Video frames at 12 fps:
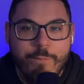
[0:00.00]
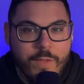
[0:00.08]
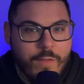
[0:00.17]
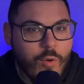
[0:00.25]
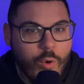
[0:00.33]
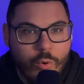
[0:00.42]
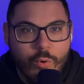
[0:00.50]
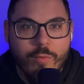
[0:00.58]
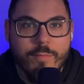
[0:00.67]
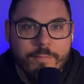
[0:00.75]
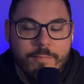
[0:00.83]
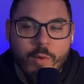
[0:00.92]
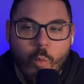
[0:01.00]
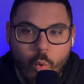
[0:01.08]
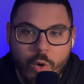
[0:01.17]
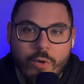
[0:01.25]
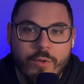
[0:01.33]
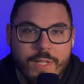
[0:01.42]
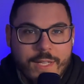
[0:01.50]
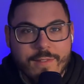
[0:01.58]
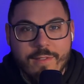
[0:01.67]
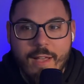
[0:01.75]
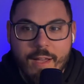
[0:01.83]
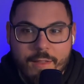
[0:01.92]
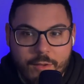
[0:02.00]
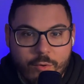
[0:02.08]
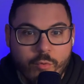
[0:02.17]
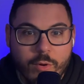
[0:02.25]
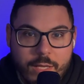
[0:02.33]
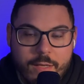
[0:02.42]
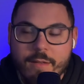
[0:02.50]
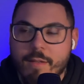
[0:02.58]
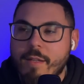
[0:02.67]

this whole world inside the grid